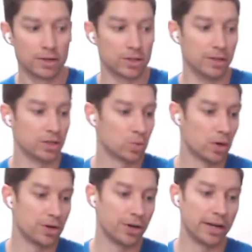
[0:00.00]
So this
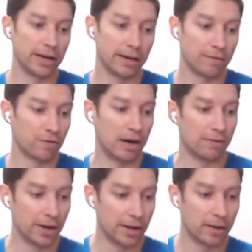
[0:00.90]
one you're getting for
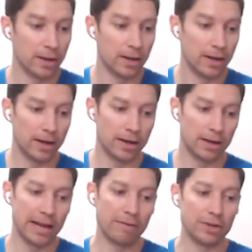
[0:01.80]
every
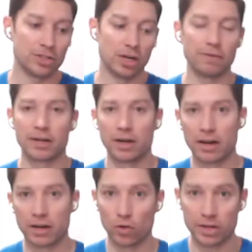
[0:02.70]
every serving,
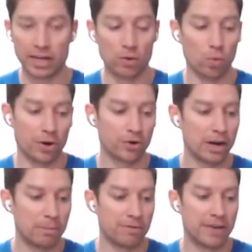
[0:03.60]
you're only getting 1
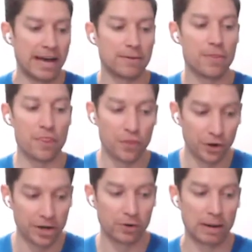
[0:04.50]
gram of fat and
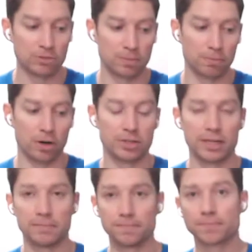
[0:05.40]
30 grams of
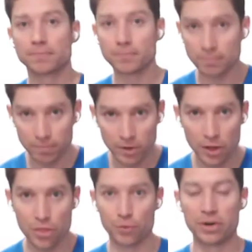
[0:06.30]
protein,
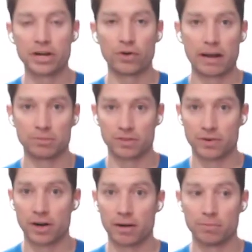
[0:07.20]
3 grams of
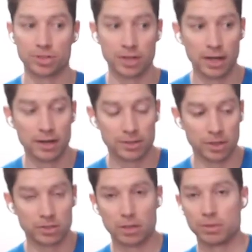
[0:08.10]
carbs.
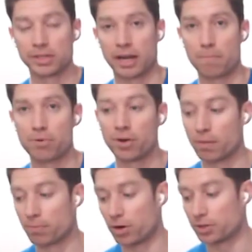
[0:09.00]
So it's almost like a
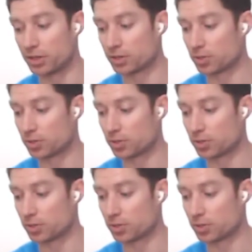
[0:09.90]
pure protein